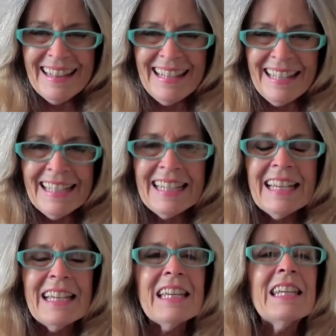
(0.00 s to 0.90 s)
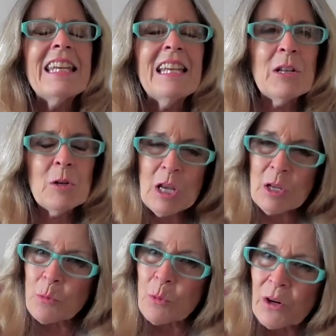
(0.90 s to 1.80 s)
that
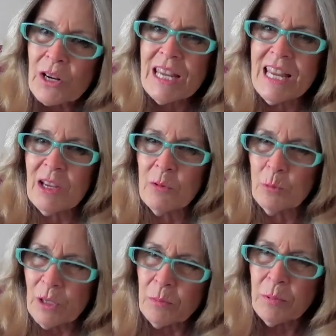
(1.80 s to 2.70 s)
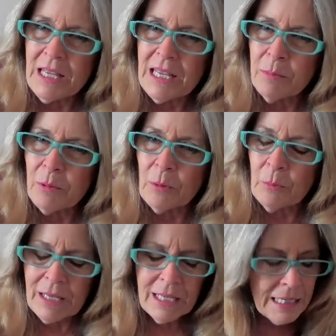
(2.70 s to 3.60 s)
in working with people,
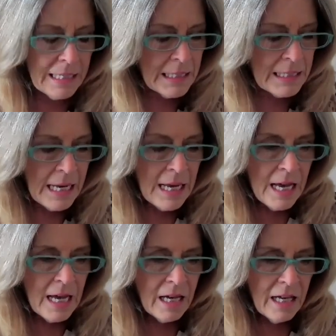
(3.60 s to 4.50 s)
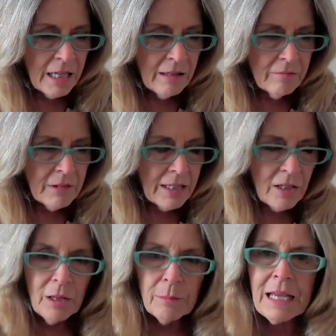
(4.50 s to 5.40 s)
because I
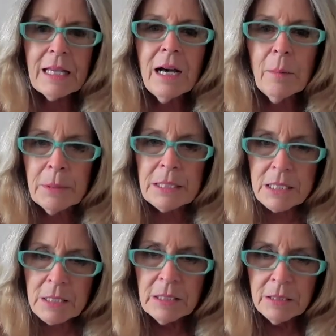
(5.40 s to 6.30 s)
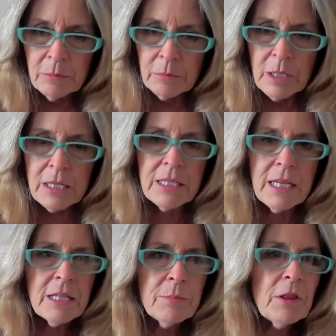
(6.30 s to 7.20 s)
call it my compass
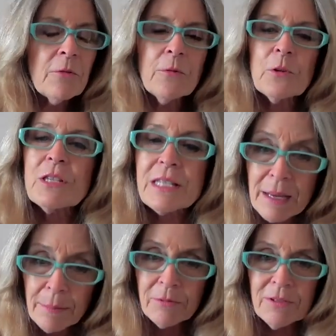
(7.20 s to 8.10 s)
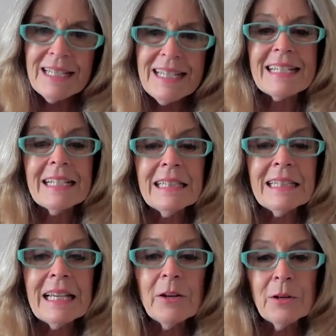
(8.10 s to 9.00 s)
process, but the first step of it is
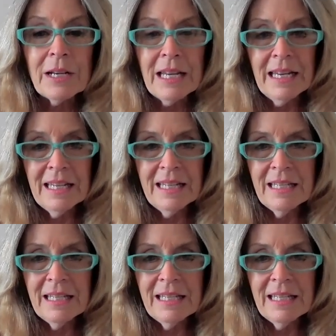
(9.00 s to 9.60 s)
clarity.